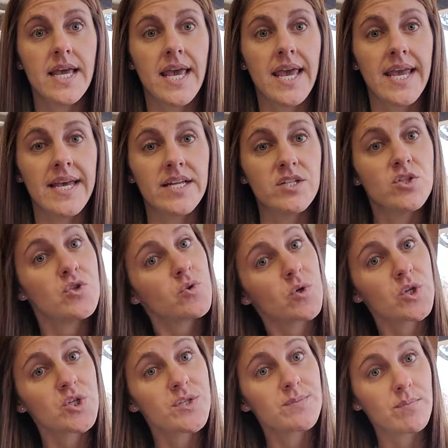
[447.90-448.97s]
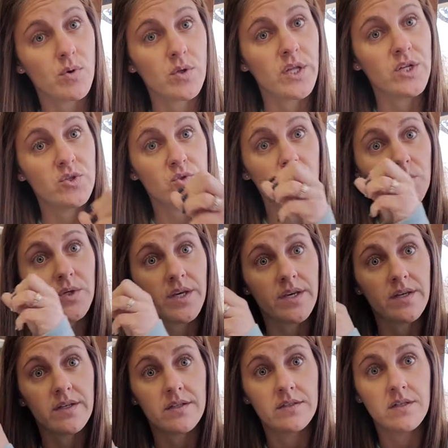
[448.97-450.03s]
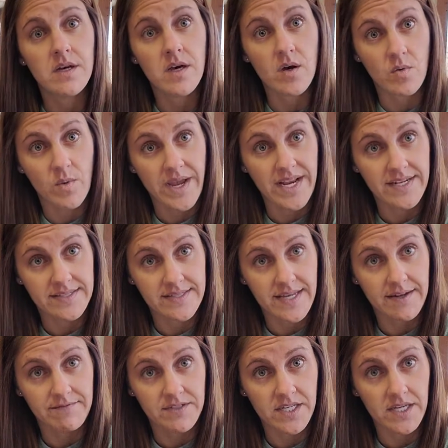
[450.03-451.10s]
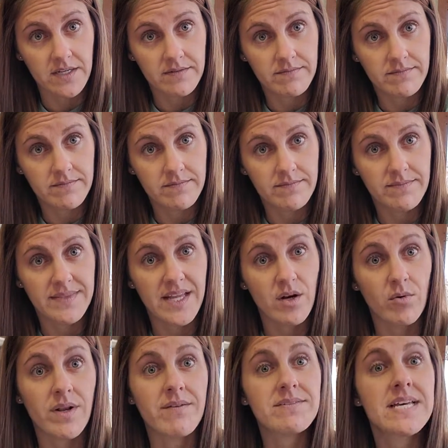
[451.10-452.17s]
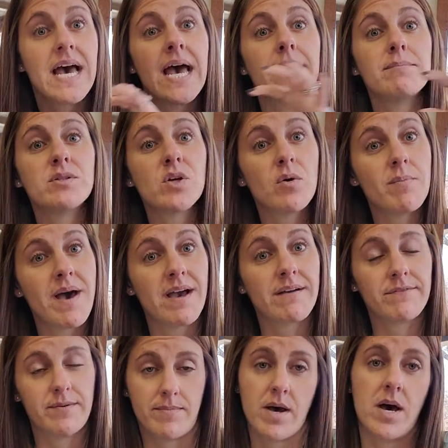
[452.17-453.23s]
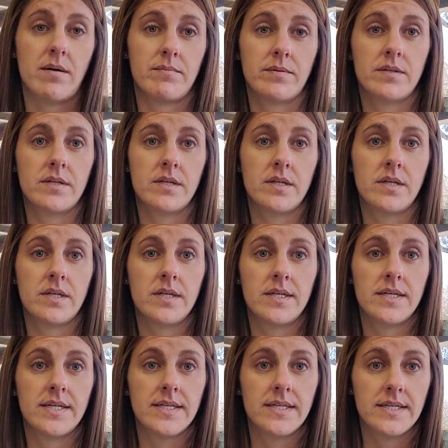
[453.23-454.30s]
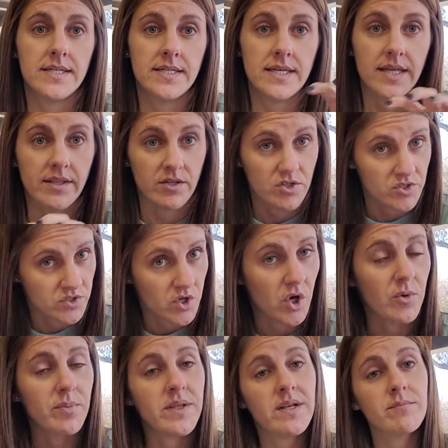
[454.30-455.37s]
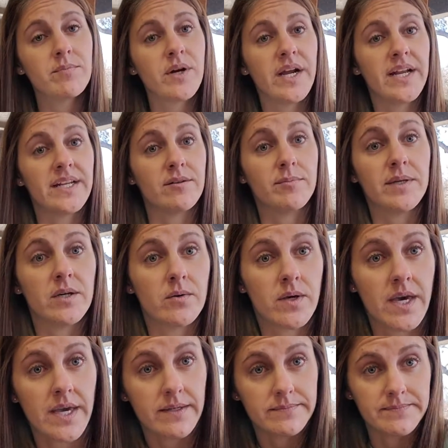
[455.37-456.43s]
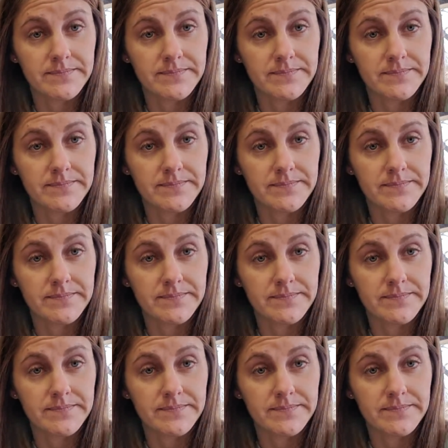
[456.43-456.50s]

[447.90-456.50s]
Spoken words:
and George is pulling Julia away to safety. They don't have time to go back for Bob, and they're just hoping and praying he'll be okay.